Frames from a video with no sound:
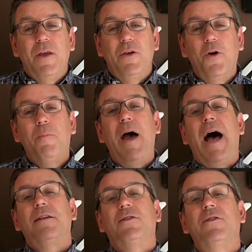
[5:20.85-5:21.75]
your
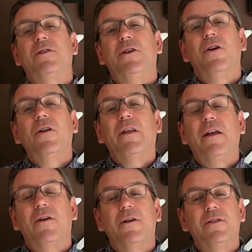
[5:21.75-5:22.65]
pastors and your
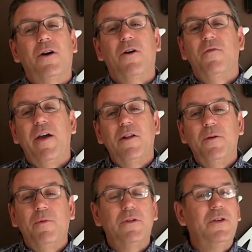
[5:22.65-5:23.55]
leaders are
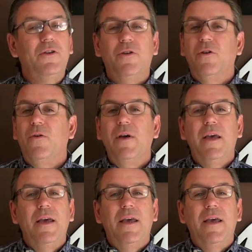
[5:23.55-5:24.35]
available to you